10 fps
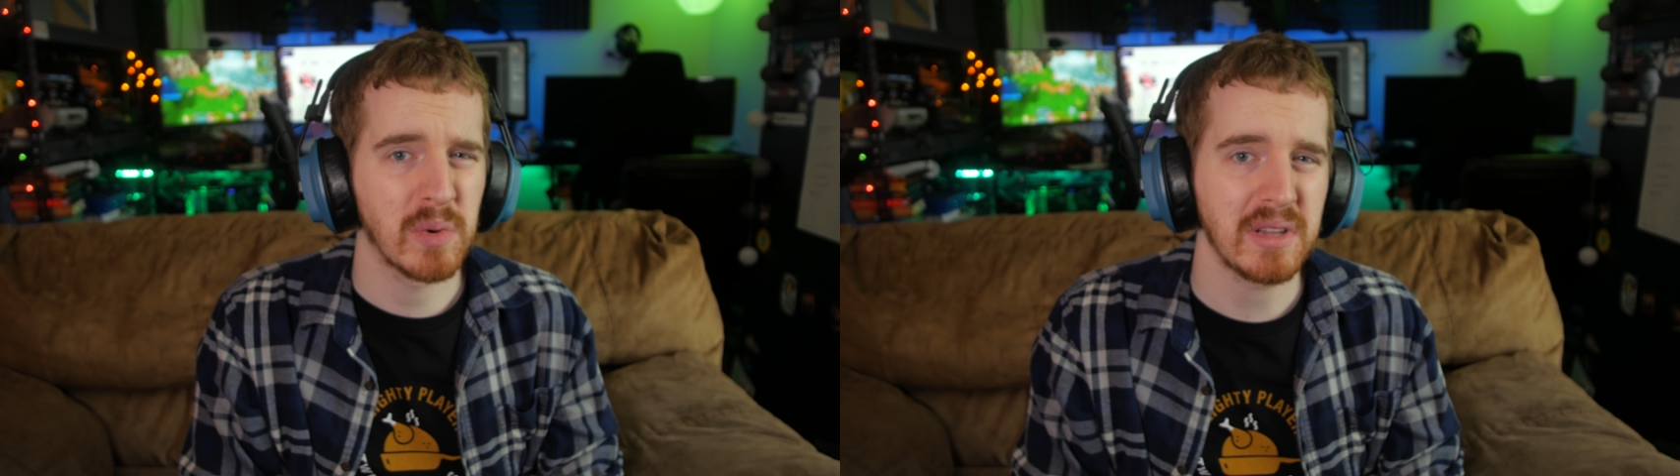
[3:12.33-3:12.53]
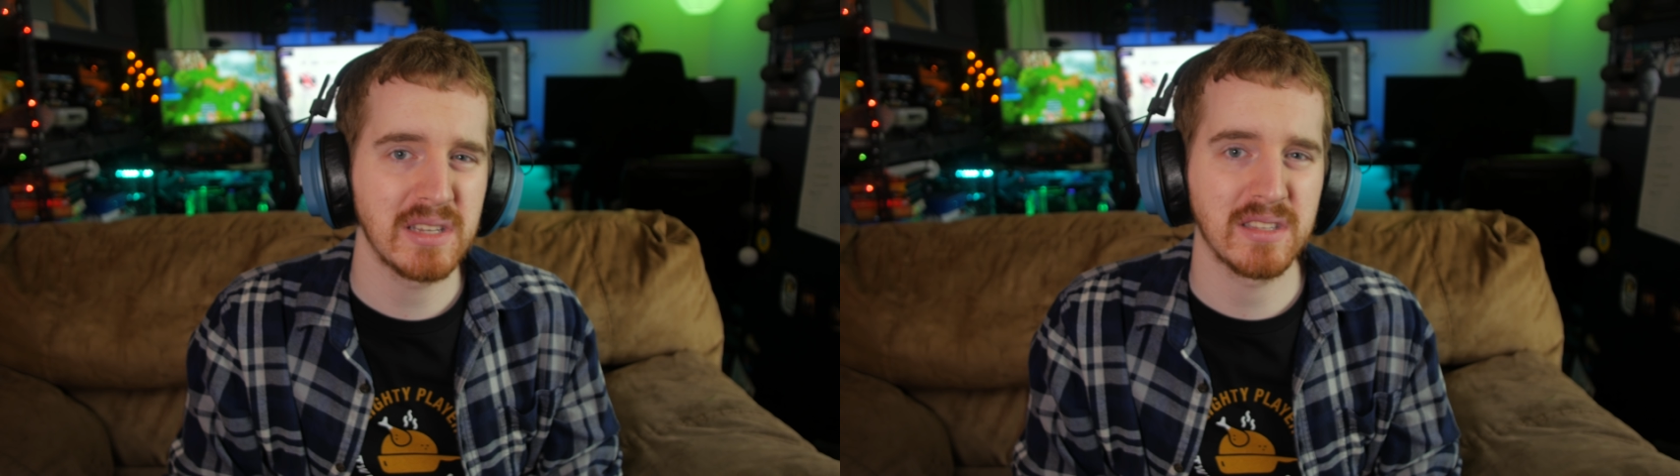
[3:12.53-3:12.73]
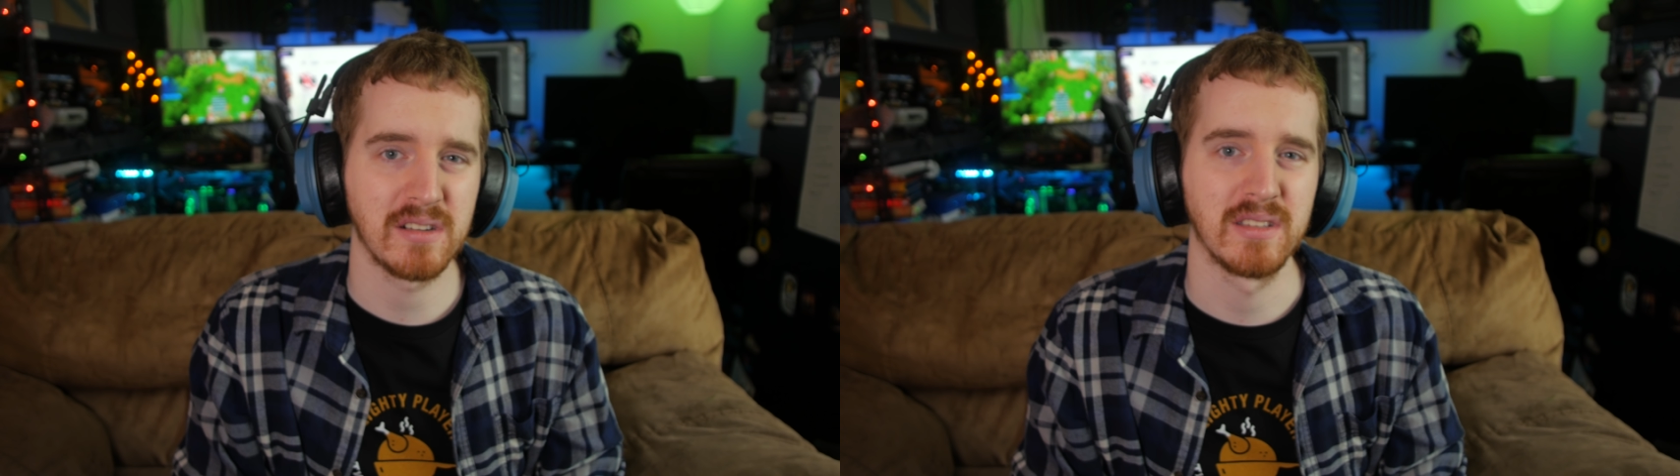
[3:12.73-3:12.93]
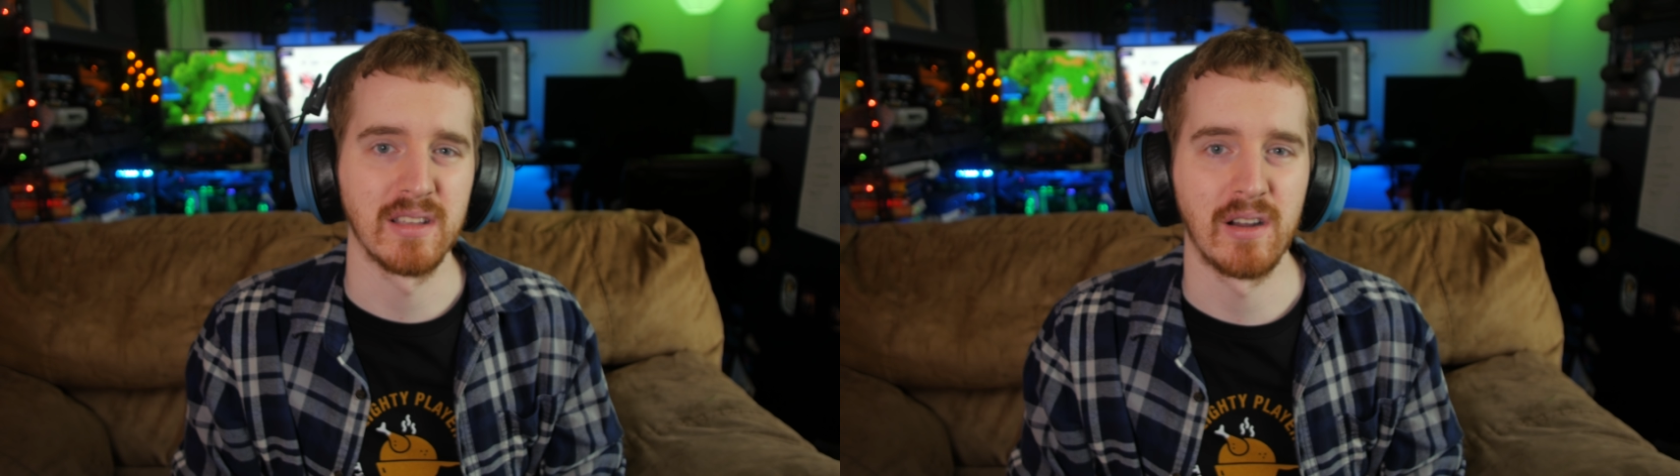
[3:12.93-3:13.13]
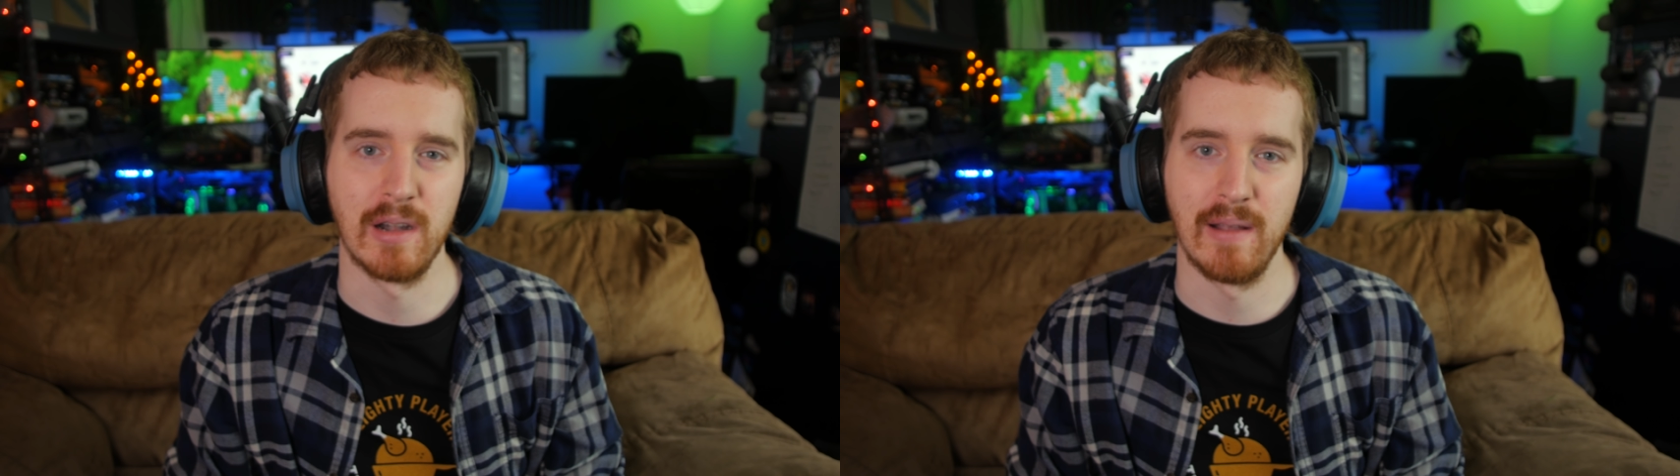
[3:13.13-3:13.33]
really starts
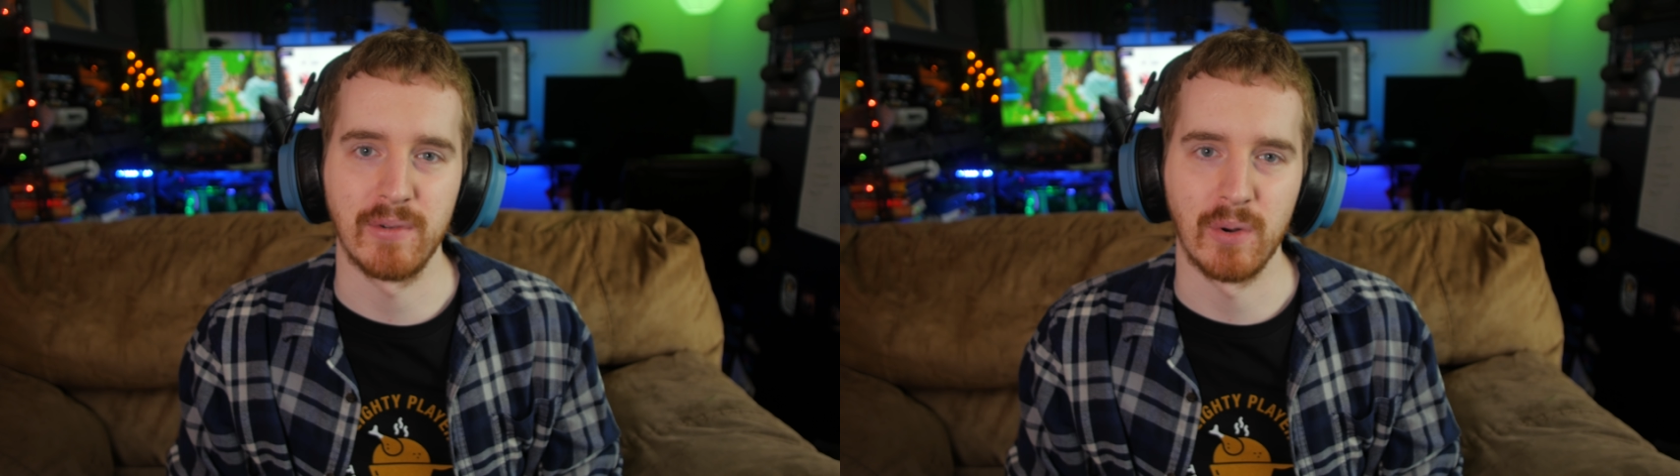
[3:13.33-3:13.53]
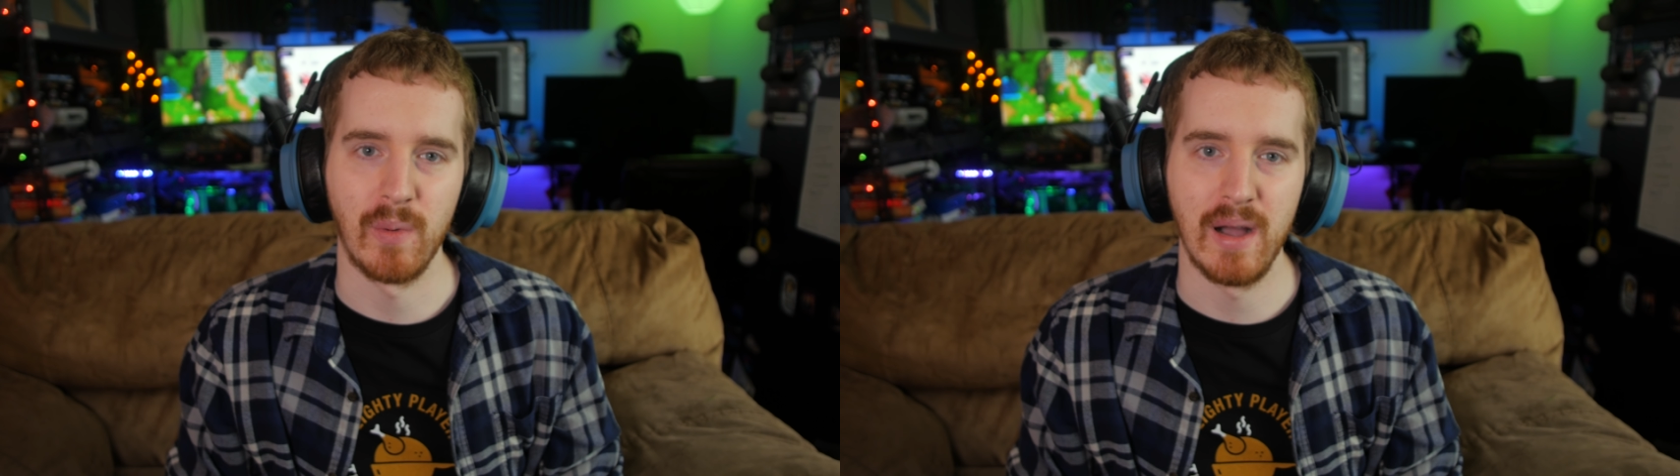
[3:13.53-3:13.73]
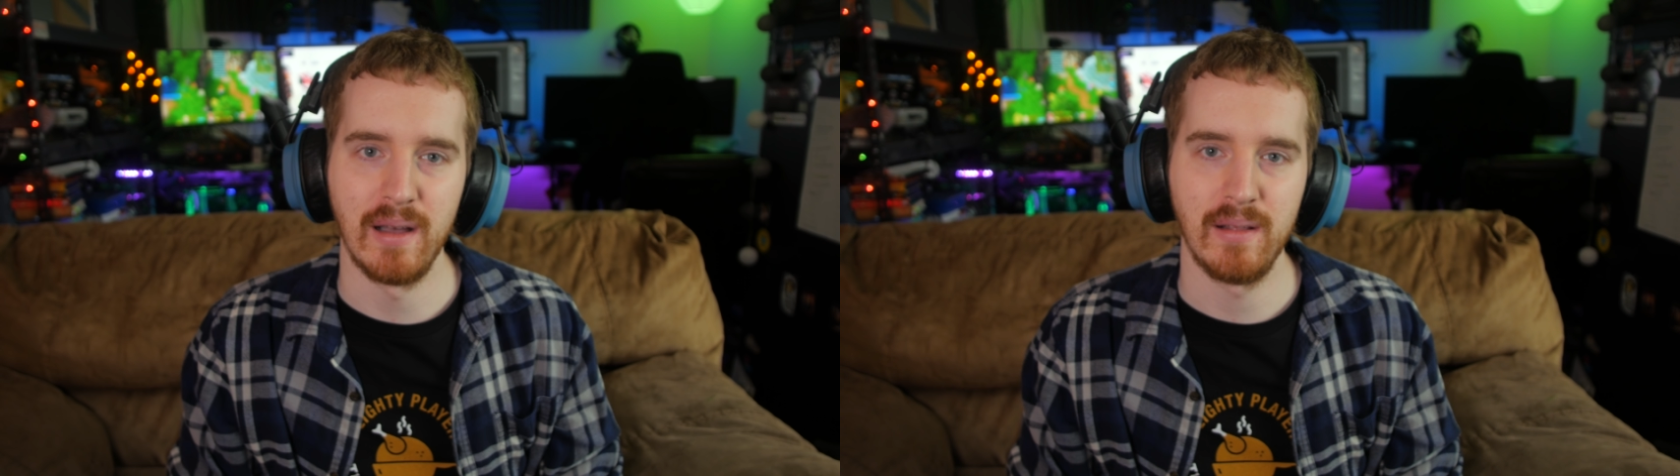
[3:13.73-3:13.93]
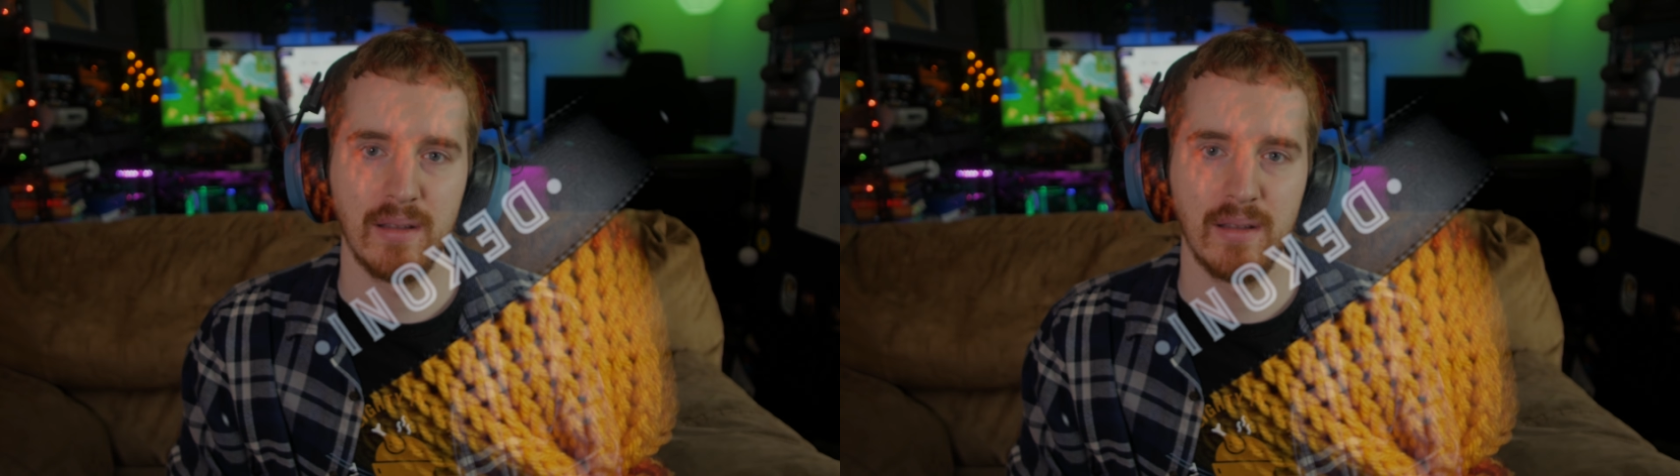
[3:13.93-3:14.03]
to hurt after a while.